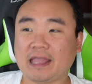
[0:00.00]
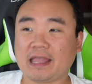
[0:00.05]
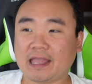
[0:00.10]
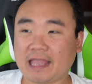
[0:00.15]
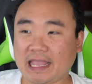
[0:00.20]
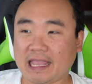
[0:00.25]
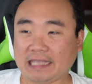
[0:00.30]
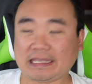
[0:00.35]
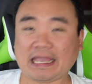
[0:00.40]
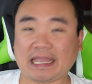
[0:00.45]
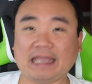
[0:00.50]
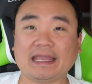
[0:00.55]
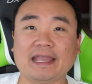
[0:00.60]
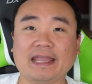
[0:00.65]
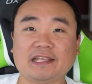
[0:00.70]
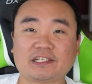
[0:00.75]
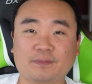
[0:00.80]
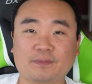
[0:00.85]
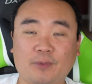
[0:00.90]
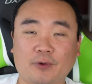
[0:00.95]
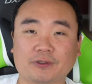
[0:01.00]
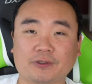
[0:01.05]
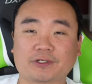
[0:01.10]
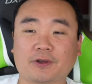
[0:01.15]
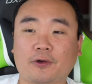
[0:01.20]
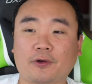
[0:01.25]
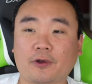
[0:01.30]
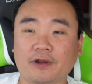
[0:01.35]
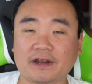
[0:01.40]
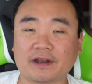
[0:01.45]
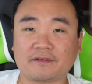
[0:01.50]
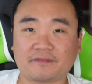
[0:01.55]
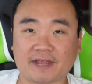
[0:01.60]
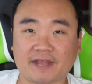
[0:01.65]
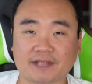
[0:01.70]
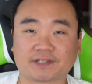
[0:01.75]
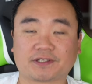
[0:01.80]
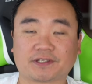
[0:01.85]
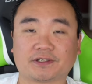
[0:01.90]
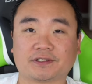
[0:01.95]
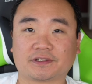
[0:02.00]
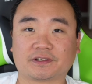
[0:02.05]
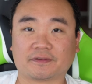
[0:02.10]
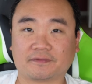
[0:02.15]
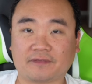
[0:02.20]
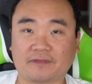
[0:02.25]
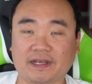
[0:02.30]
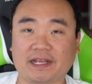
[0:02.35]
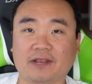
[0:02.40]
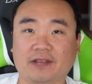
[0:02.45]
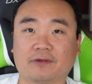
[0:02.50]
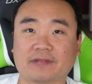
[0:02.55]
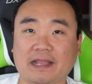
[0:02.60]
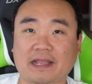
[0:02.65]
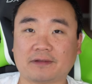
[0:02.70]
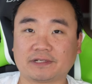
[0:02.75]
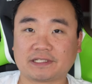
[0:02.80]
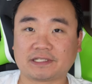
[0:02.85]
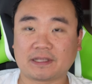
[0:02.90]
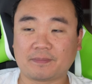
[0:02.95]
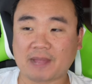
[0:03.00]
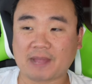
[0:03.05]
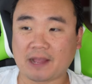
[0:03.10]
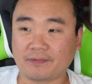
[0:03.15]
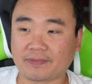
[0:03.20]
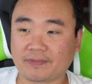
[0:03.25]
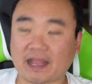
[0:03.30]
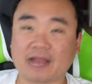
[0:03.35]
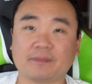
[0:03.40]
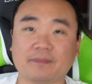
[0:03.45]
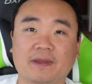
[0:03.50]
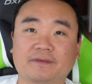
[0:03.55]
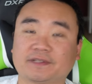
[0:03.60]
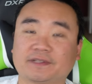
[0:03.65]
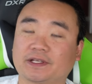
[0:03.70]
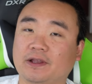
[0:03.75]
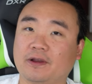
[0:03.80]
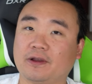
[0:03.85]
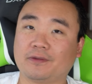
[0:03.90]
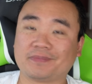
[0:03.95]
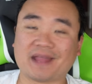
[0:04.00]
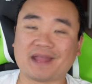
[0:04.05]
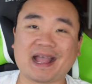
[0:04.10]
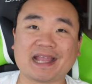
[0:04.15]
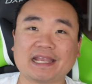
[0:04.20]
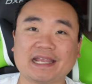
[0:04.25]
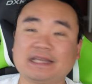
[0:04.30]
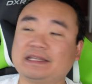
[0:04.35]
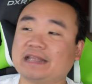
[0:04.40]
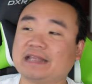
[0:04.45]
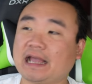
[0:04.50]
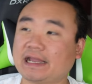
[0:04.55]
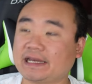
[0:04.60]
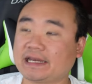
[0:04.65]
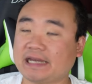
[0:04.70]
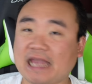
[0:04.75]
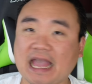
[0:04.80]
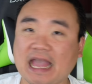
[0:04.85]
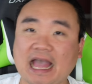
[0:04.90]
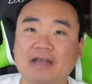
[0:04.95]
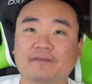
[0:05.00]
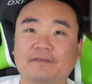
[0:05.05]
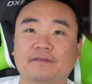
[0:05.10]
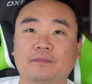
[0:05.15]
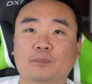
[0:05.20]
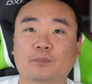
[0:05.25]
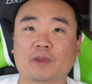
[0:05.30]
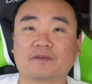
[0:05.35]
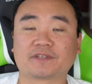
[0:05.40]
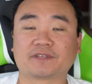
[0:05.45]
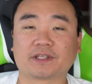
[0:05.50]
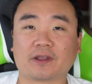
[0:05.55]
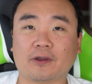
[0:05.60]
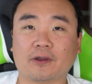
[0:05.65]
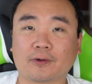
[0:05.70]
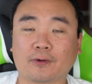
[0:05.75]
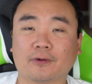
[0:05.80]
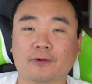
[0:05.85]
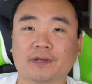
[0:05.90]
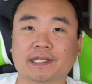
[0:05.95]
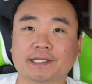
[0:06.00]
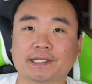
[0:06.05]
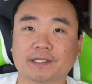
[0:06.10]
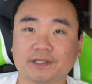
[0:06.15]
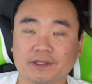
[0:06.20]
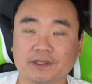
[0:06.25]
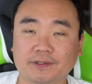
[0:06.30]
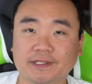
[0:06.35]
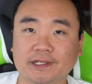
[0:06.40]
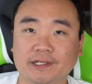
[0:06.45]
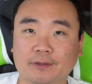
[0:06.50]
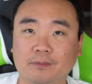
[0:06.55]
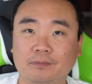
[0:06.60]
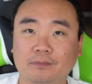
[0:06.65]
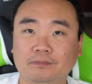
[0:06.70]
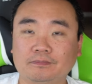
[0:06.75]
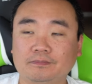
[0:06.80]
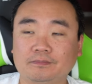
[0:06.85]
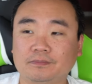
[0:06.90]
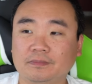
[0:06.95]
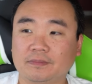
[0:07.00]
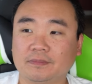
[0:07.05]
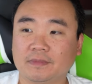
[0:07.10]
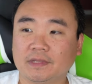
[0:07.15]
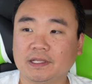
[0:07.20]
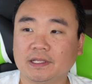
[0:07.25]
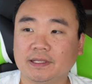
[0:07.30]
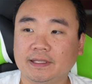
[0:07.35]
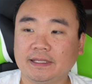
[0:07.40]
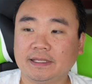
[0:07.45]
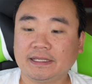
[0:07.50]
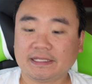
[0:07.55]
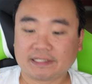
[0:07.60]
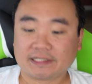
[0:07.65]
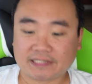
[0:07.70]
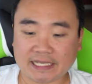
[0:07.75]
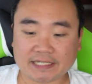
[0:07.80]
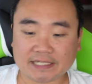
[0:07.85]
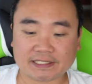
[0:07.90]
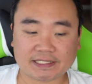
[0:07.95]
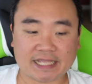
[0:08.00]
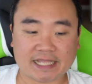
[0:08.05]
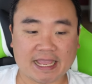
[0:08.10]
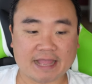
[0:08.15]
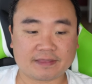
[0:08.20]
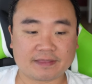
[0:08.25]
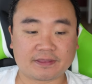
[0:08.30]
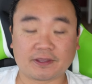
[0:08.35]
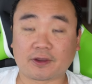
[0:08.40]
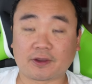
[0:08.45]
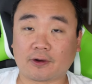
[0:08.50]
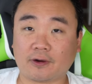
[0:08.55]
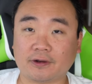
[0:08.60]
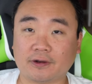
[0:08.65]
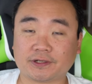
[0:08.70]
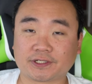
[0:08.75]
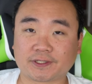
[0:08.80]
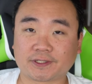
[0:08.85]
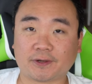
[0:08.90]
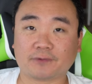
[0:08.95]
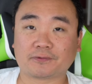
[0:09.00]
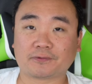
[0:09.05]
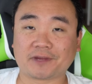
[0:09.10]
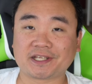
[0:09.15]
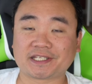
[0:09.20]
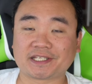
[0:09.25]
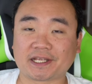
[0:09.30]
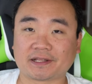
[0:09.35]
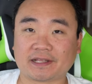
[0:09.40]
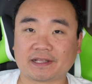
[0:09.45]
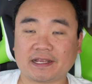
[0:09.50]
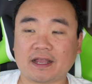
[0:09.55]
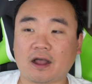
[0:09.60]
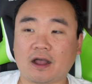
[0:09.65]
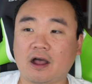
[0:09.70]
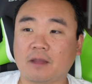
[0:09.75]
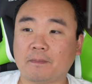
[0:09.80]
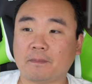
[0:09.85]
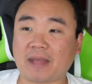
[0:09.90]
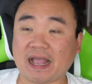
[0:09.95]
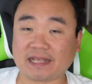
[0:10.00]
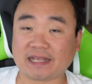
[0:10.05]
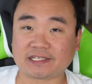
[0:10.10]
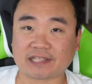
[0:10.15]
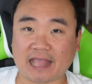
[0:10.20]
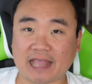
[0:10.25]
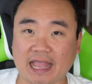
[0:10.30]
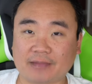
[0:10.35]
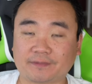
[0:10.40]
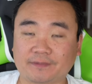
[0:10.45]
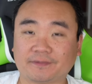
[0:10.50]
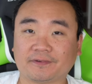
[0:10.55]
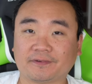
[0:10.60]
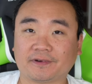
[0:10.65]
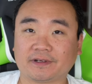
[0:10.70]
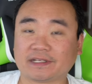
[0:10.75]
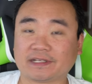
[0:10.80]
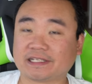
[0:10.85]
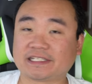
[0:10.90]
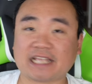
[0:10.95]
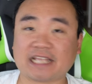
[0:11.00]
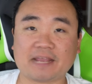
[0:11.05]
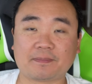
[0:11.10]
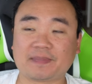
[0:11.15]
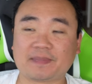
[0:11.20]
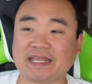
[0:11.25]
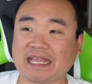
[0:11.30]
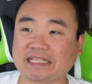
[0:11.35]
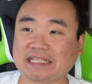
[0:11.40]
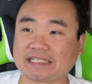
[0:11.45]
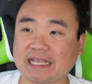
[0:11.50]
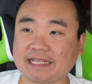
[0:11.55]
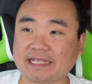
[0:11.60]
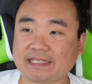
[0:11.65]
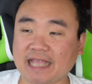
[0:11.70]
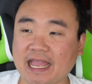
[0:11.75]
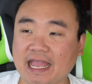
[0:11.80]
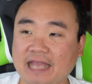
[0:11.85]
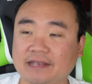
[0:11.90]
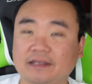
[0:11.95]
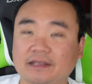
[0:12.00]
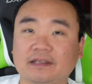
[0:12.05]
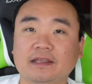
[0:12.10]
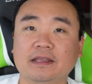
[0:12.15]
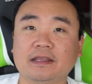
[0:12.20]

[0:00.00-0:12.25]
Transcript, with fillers: aka Sports Card Investors video. That was about nine months ago, nine, nine and a half months ago, according to YouTube. Since then, the card sold recently on MySlab for the same PSA 10,